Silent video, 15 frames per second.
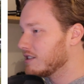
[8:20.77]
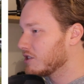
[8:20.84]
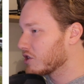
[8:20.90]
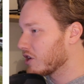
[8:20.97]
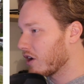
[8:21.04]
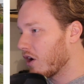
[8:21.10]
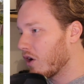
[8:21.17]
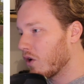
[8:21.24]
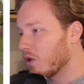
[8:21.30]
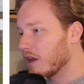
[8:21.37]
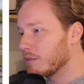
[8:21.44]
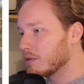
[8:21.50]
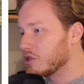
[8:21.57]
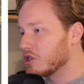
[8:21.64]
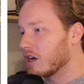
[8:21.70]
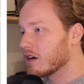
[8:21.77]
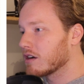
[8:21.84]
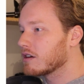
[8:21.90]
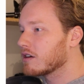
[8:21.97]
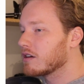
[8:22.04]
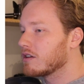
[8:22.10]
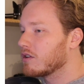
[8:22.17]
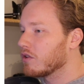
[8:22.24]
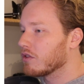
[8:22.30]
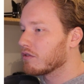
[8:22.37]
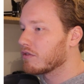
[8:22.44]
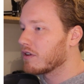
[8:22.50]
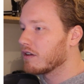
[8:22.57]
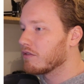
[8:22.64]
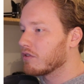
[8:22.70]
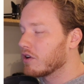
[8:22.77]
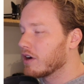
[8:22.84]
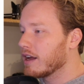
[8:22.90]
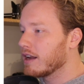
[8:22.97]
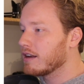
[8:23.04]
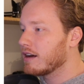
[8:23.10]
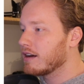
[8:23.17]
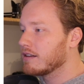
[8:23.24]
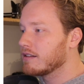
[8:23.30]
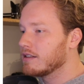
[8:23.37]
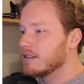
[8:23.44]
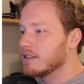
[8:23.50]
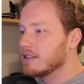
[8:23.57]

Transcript: She's got a whole heap of junk on the front veranda.